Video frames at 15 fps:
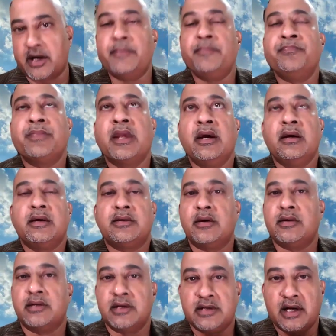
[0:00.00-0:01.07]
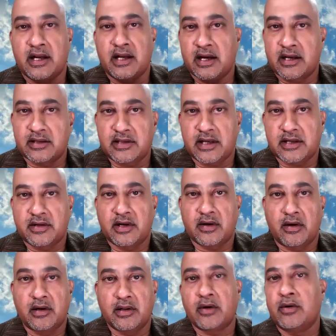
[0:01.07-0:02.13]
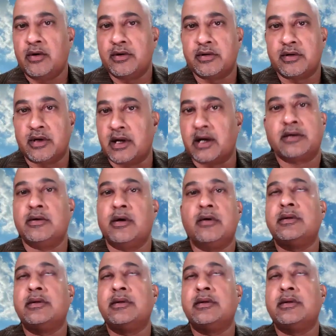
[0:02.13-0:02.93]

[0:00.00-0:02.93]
Okay, so this attack is actually called the collusion attack.